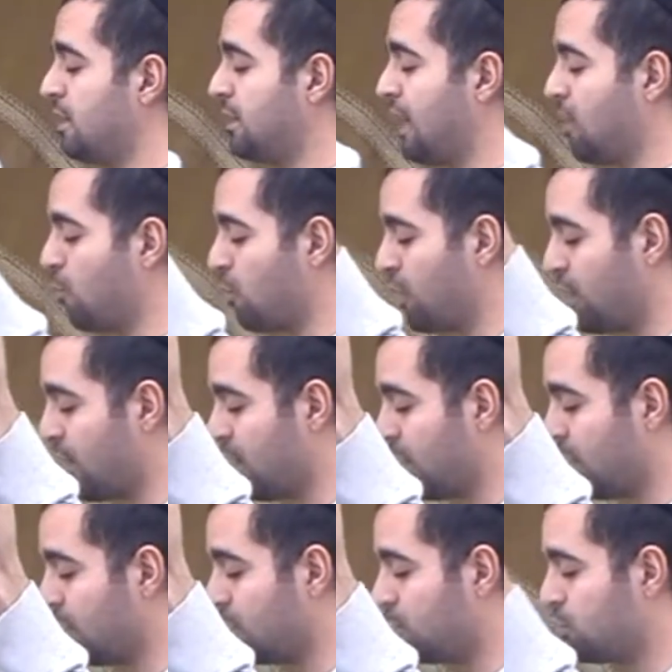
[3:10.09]
that we're
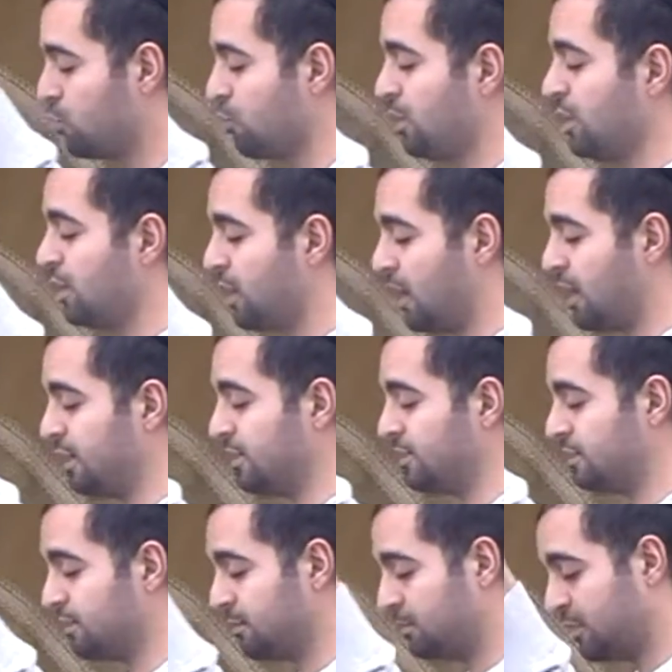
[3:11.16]
doing
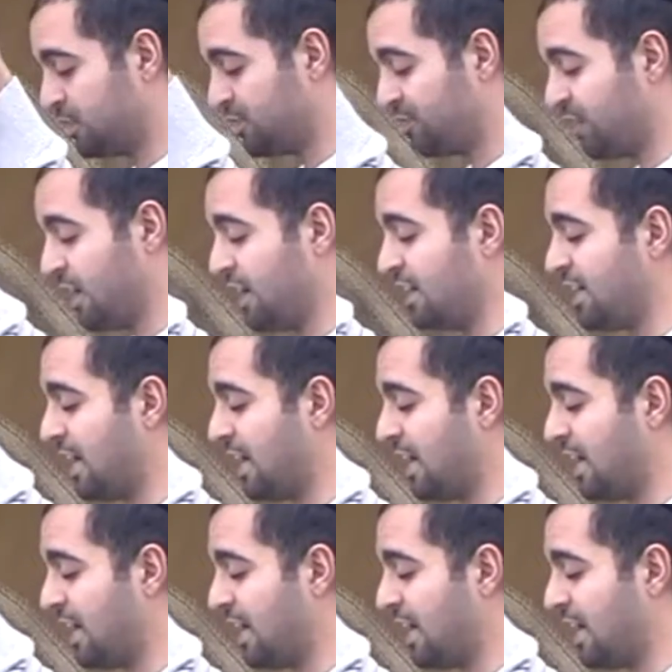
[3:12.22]
God's mitzvah.